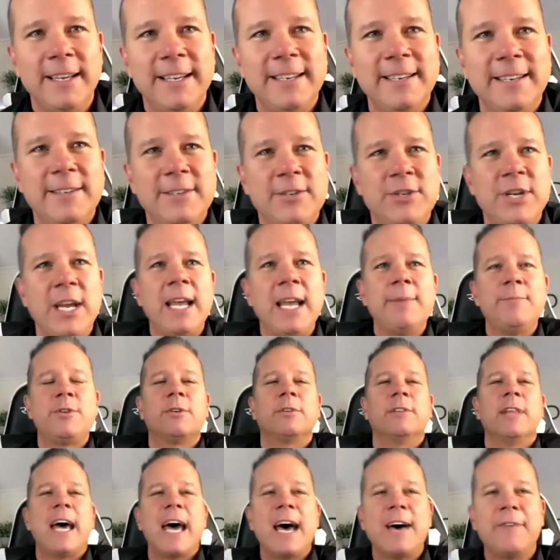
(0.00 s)
James, you're
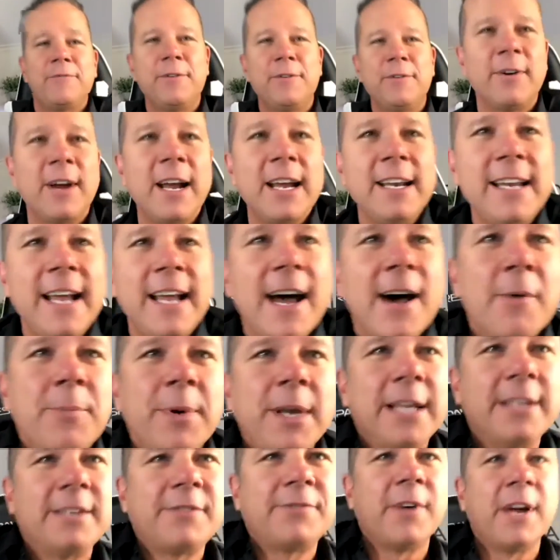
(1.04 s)
laughing right now, but
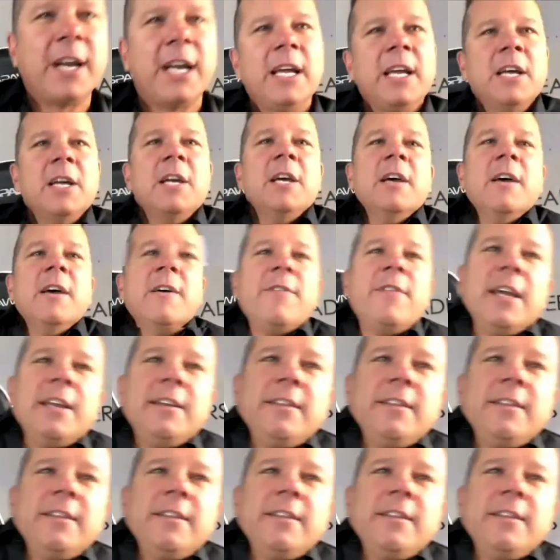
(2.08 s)
it's funny like,